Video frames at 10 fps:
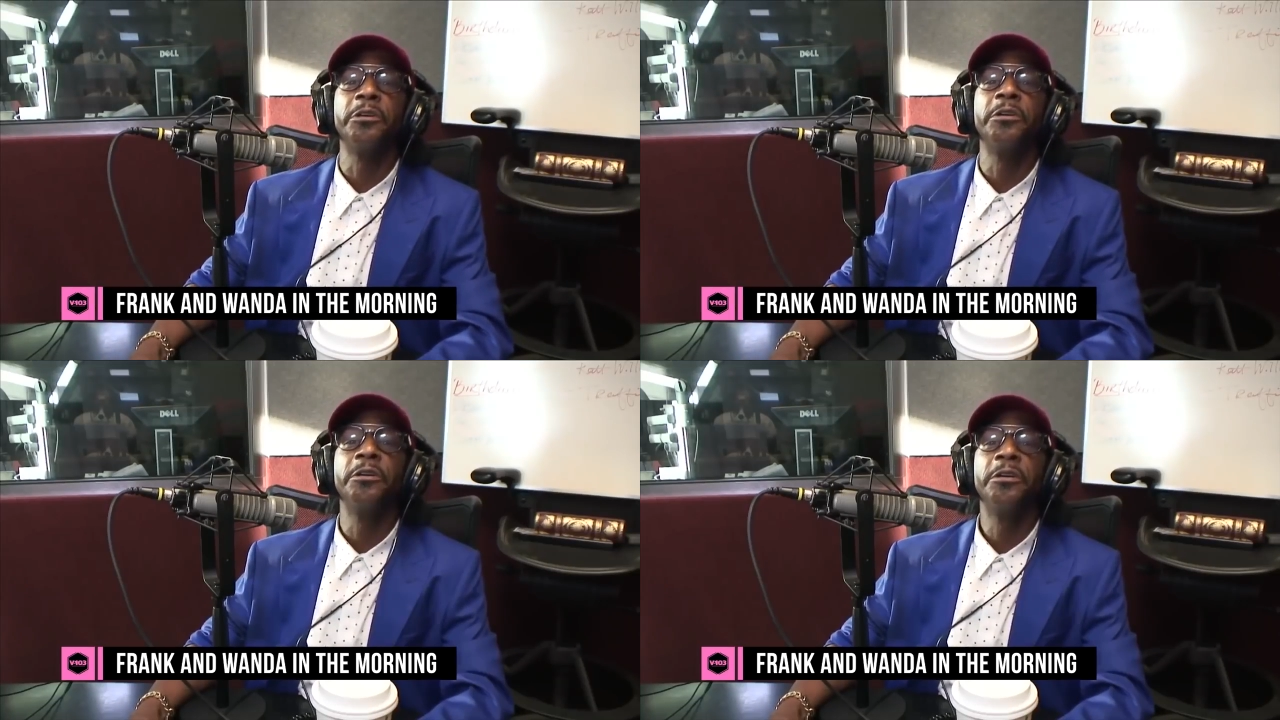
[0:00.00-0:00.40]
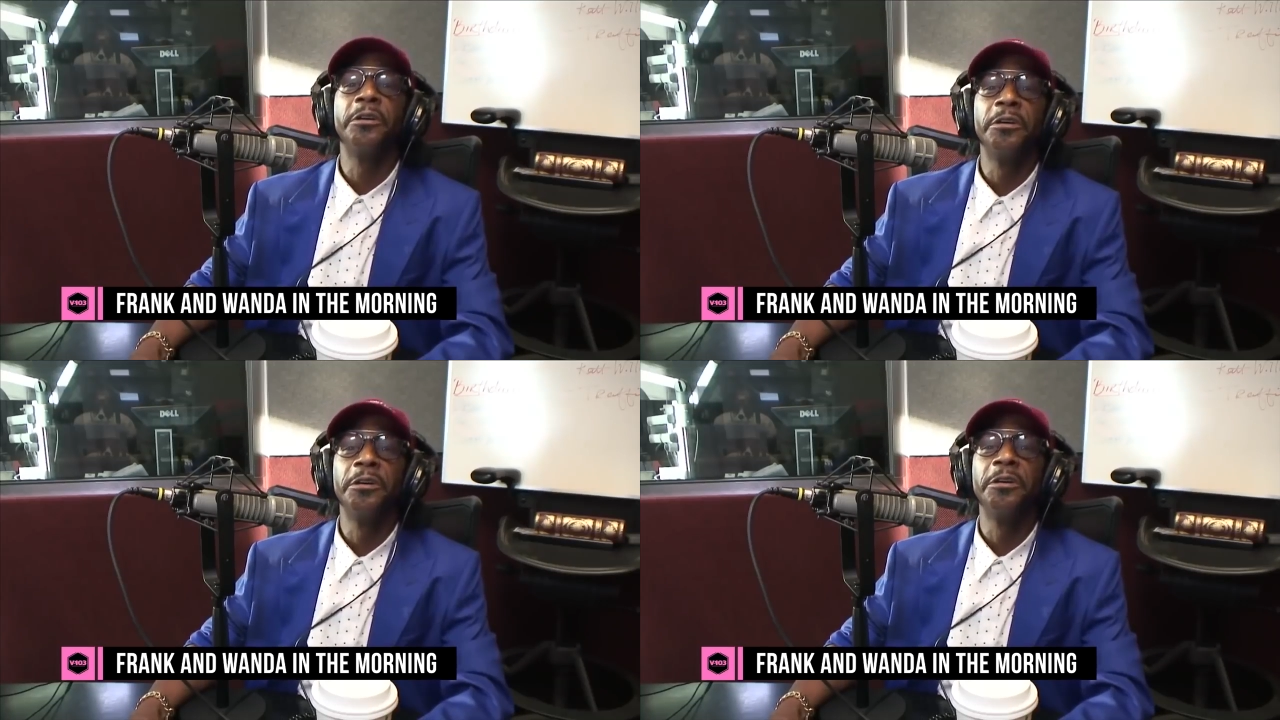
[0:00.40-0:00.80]
I
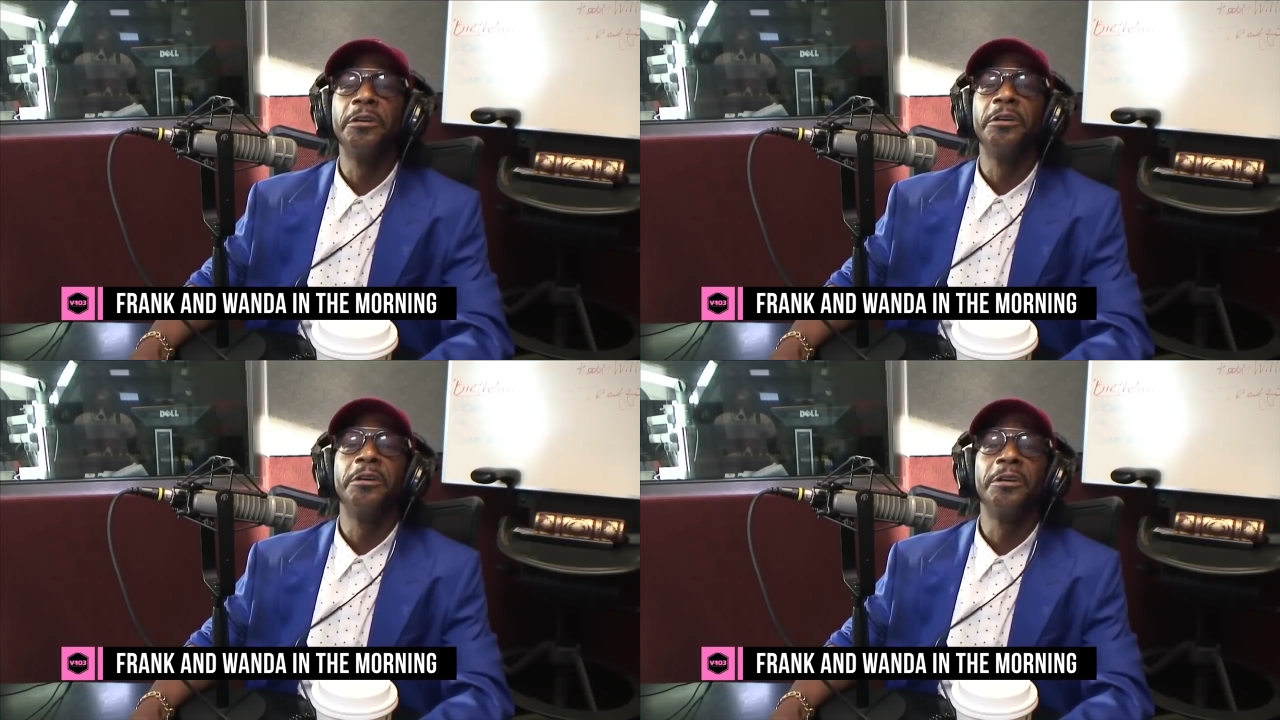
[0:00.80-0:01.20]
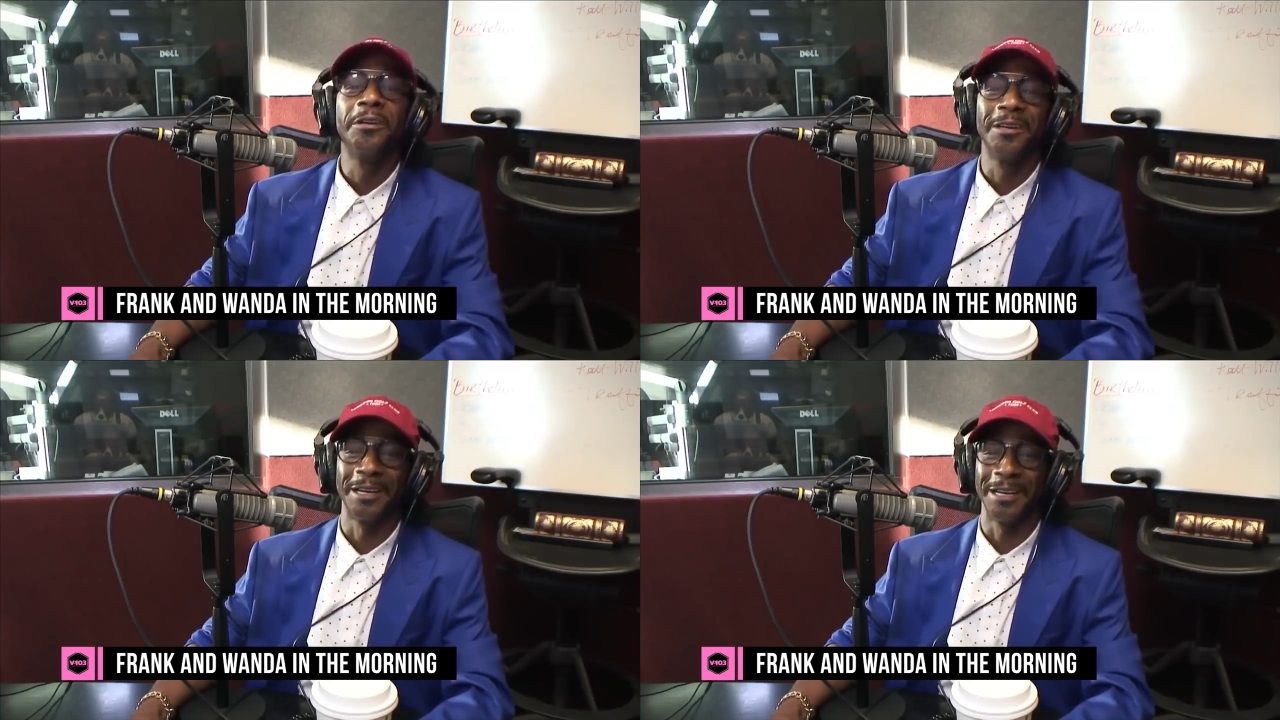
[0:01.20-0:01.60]
don't understand how
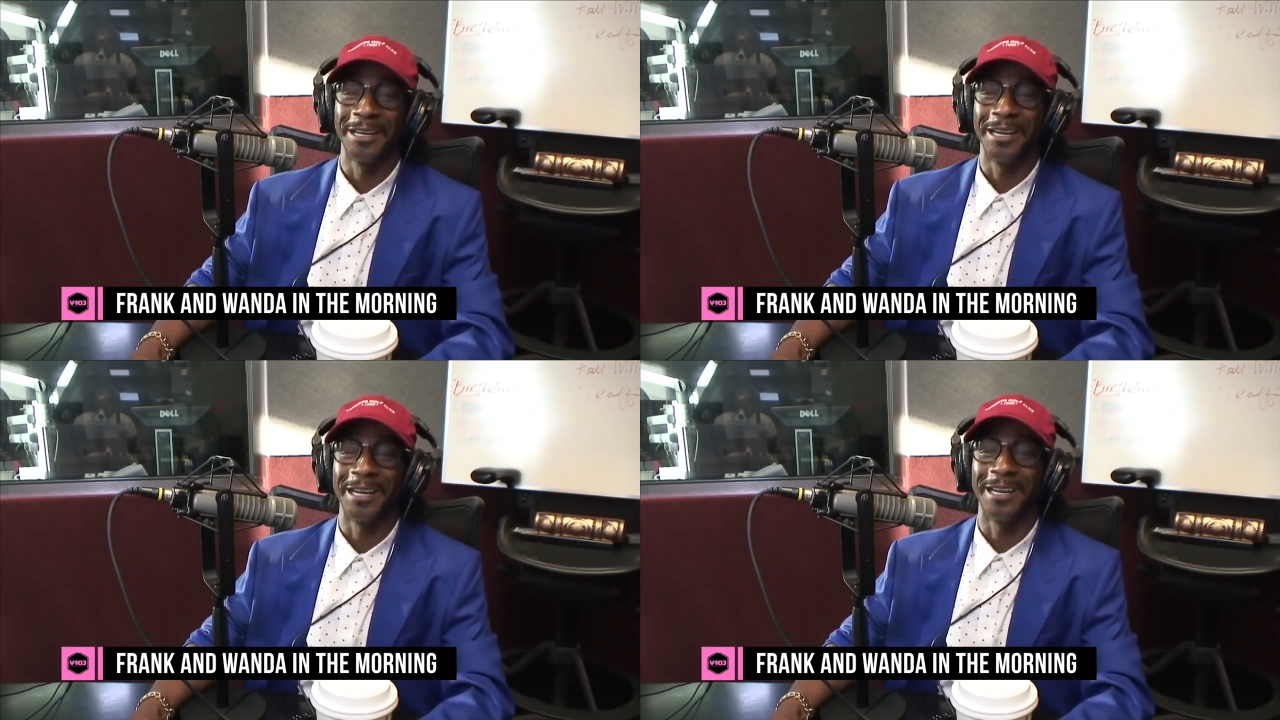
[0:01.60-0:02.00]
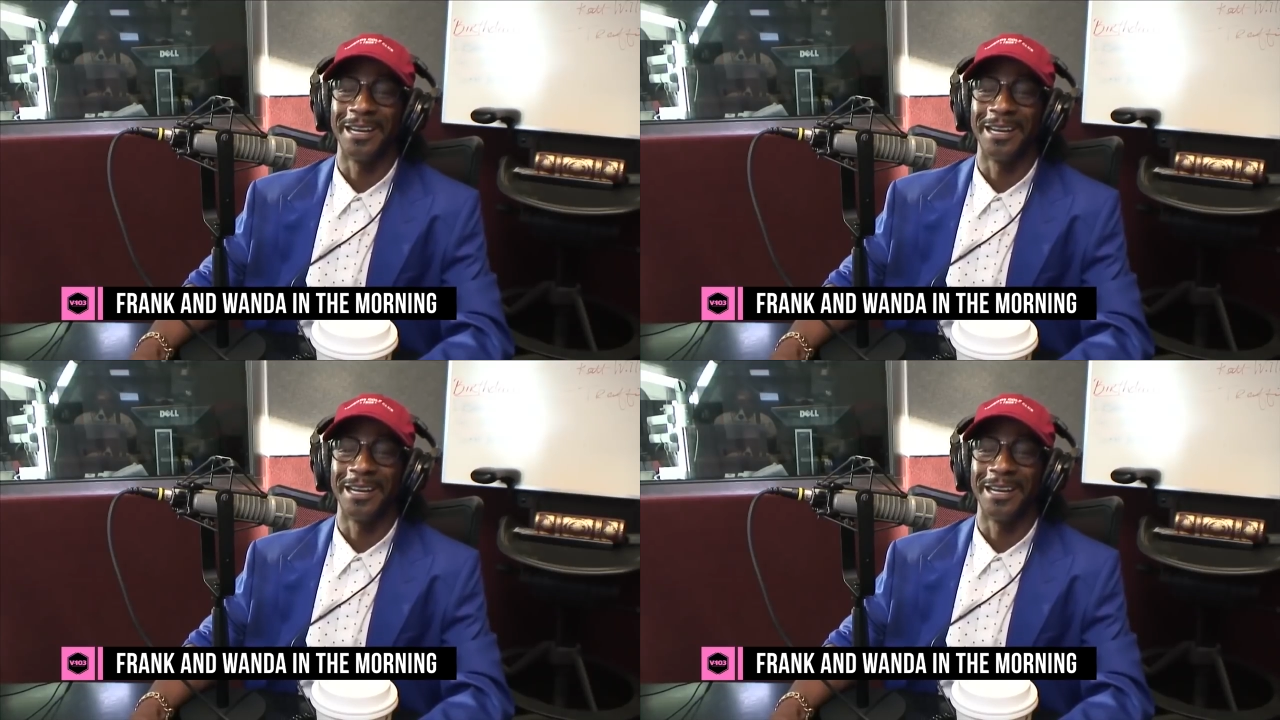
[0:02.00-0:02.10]
this is something that